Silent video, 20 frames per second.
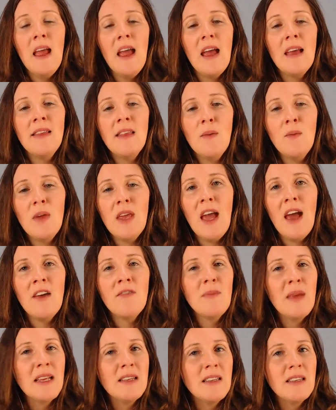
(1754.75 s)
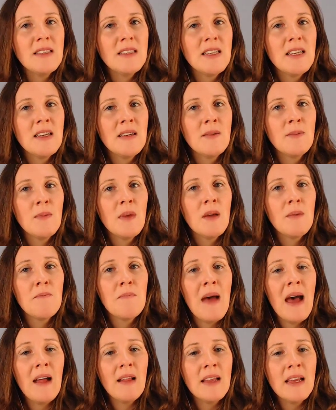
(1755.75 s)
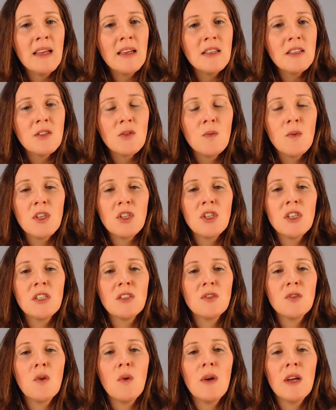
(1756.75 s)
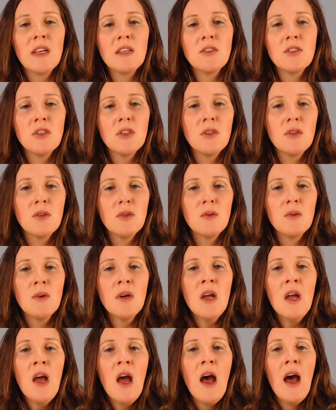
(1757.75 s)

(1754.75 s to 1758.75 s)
And then we have magnesium malate, which is going to